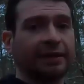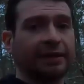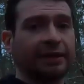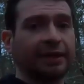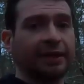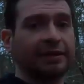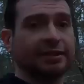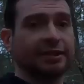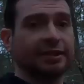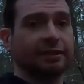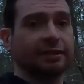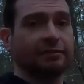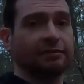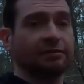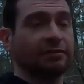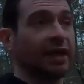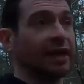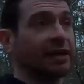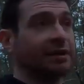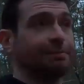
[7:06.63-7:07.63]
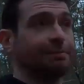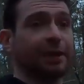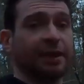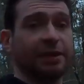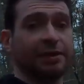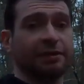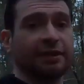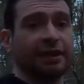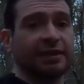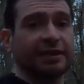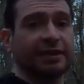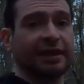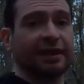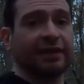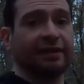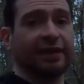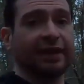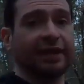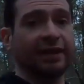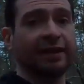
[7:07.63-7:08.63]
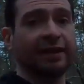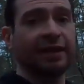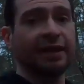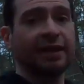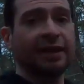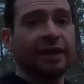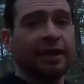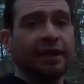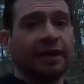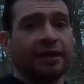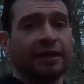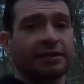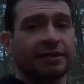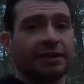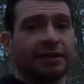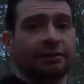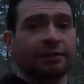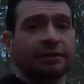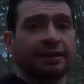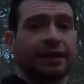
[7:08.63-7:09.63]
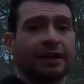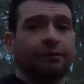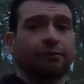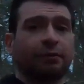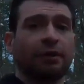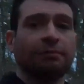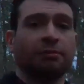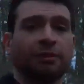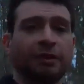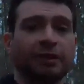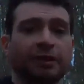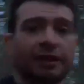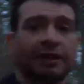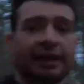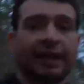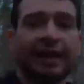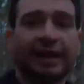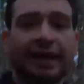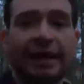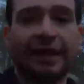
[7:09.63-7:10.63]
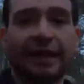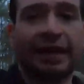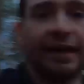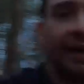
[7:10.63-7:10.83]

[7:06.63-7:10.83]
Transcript: it's a nice picturesque area. So we'll take one more look at it,